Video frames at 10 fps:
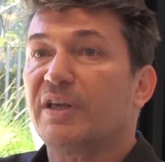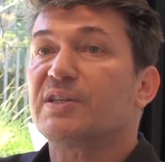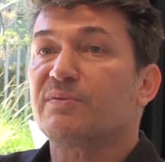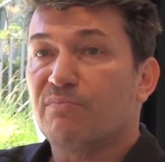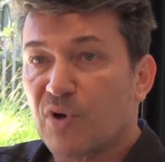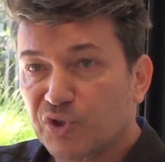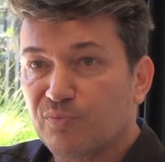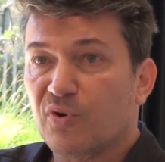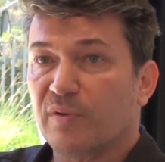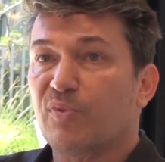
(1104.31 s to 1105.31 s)
is much
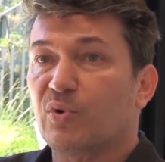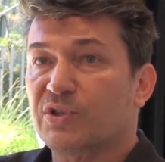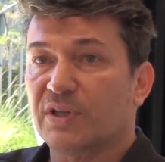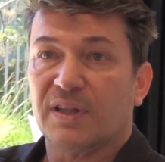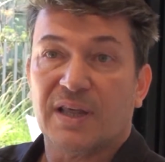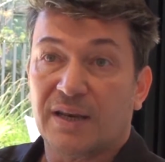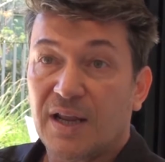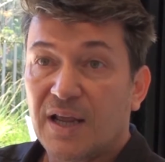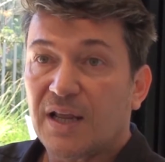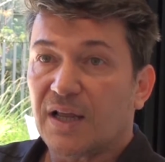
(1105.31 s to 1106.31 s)
more important than
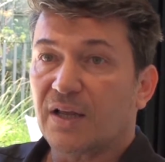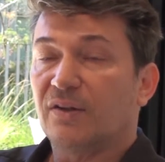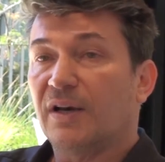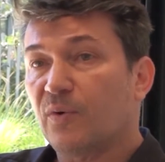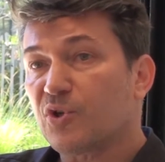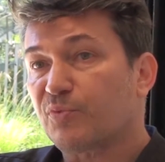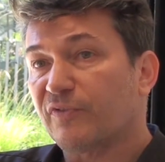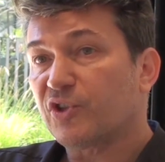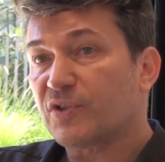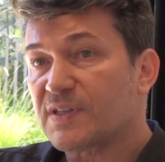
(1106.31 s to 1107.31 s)
the language
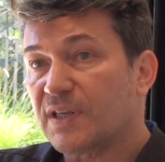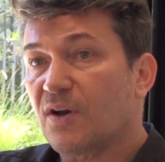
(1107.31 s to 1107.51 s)
proficiency.